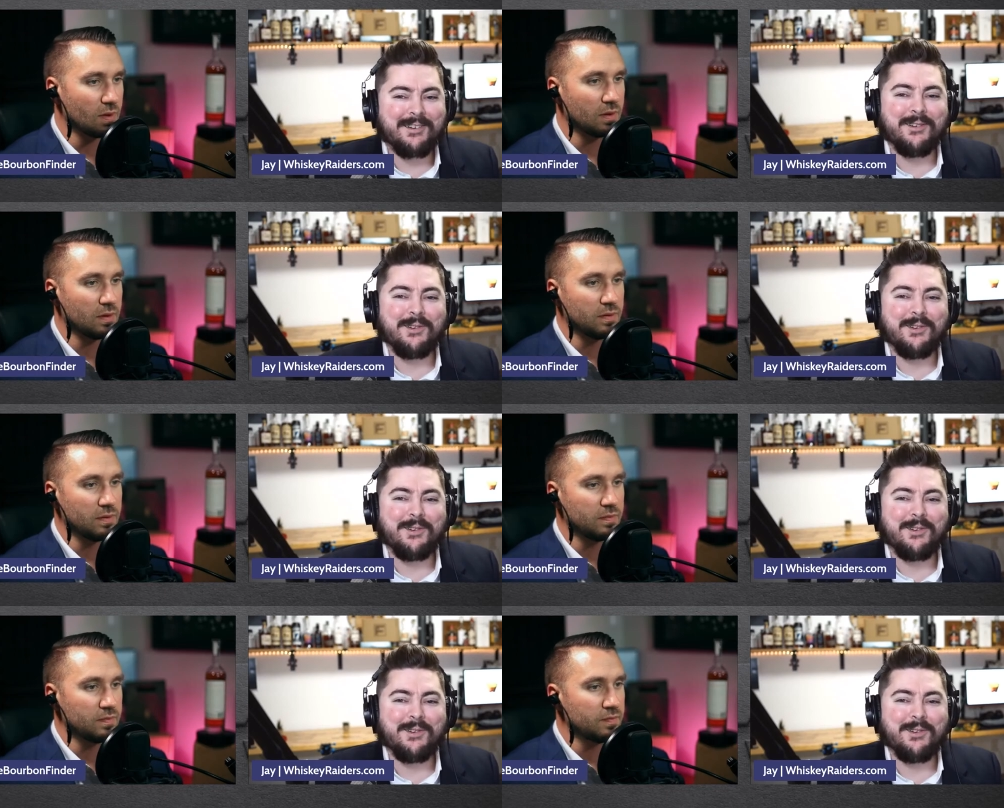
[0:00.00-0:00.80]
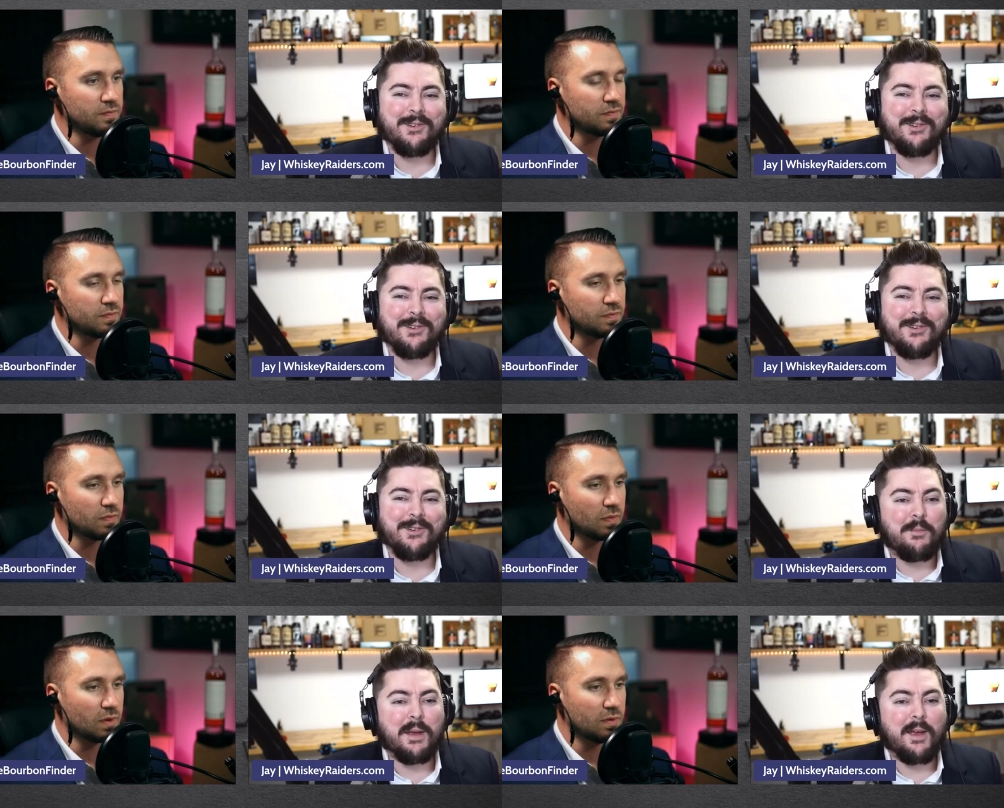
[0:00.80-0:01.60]
Speaker 1: to it, and I think
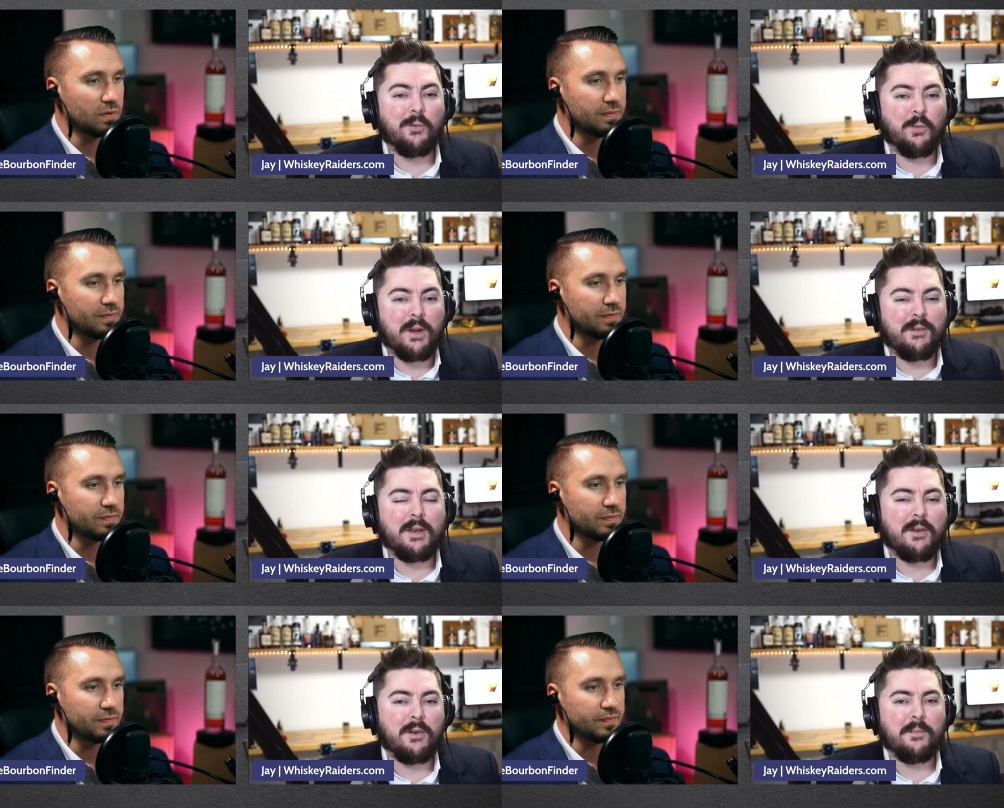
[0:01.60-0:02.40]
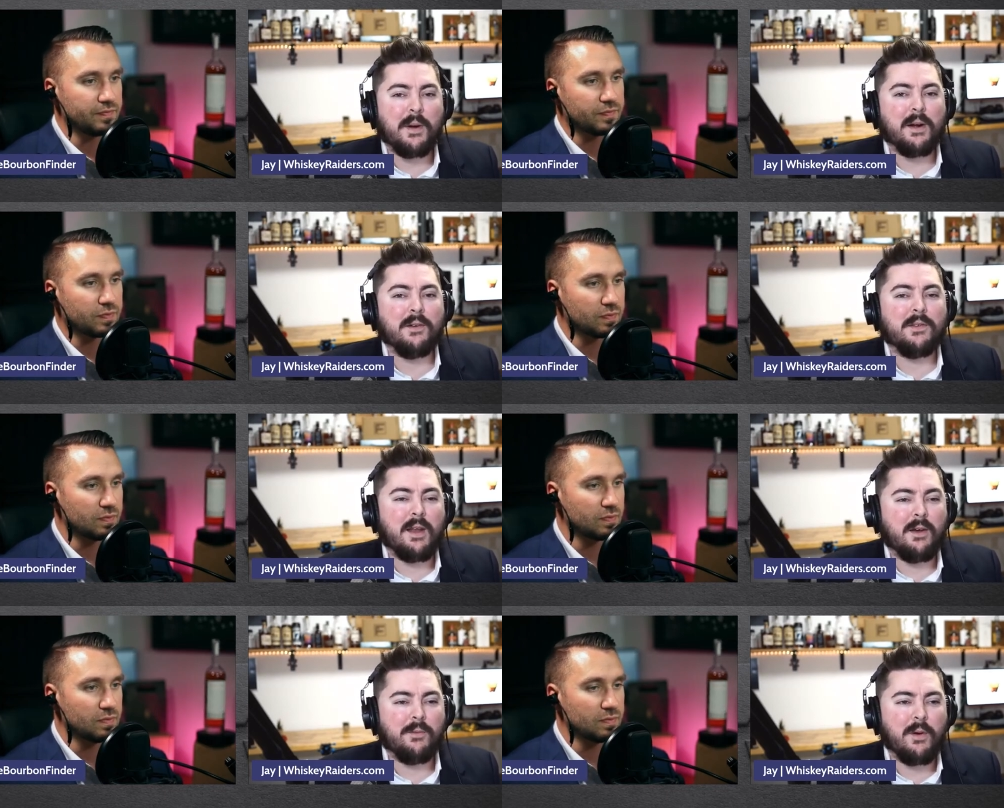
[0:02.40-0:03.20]
picking really good barrels that
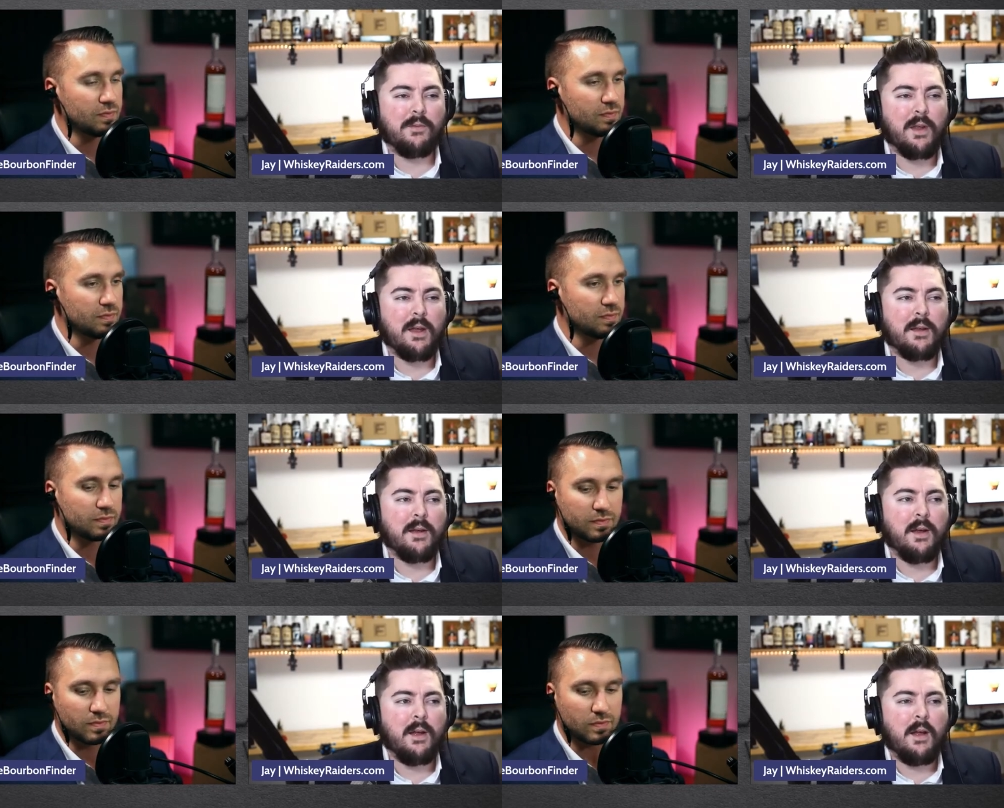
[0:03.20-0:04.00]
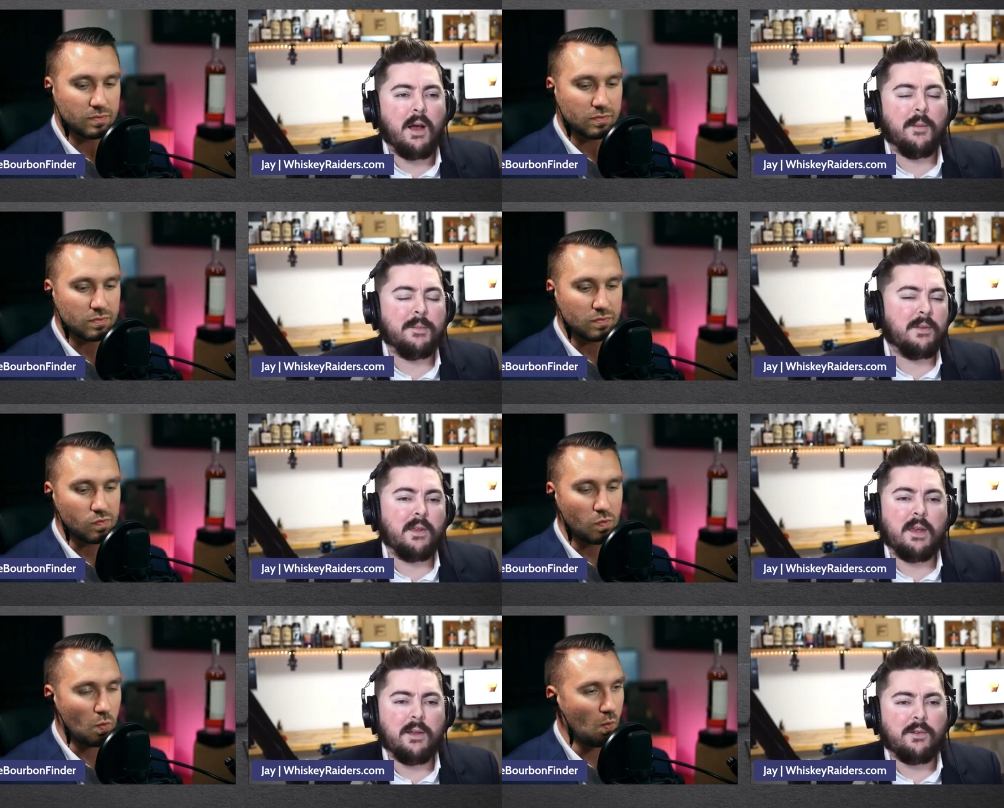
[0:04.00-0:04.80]
held rosé um, is the
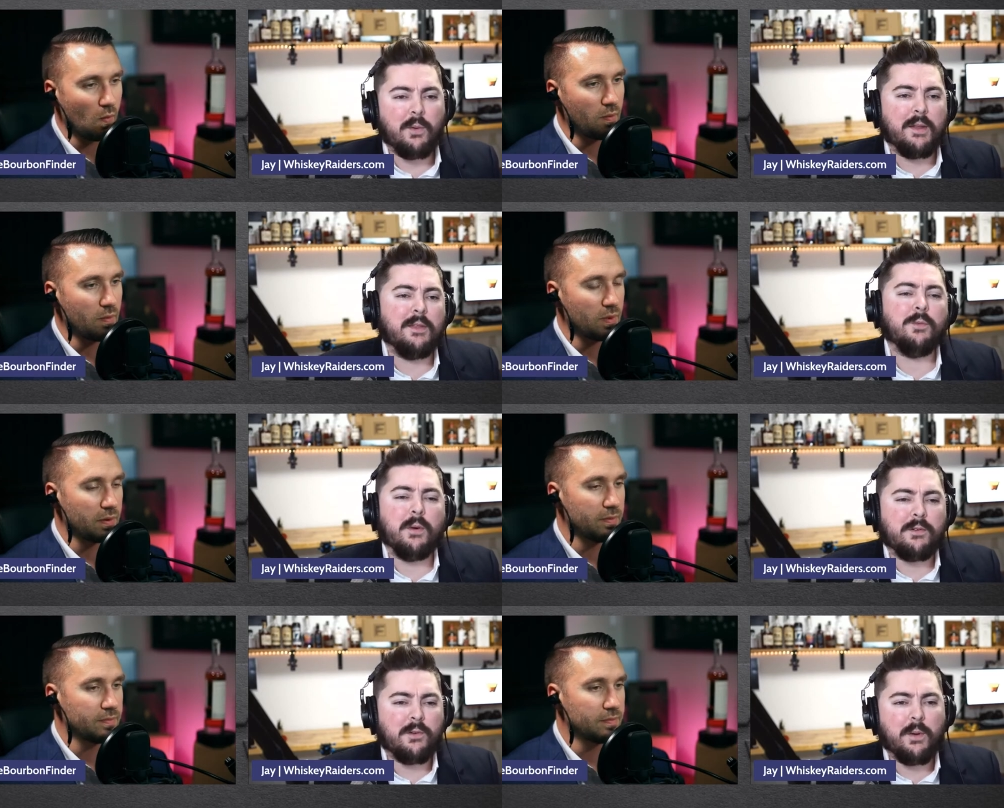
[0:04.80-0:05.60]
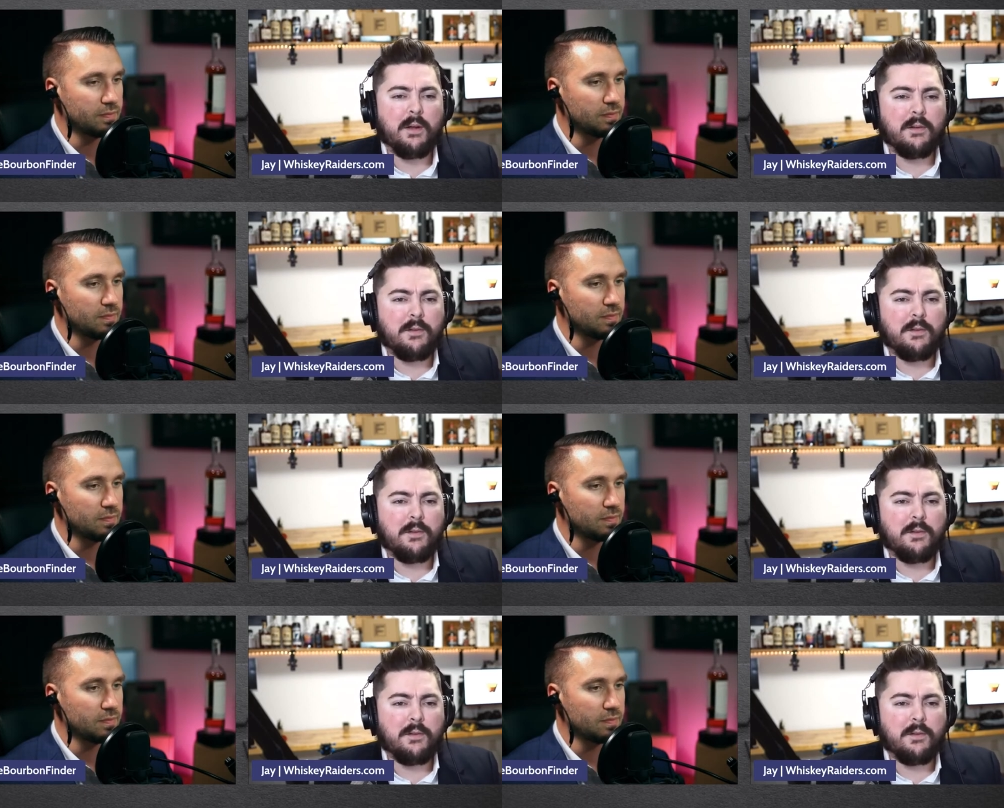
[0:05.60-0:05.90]
key to why this works so well.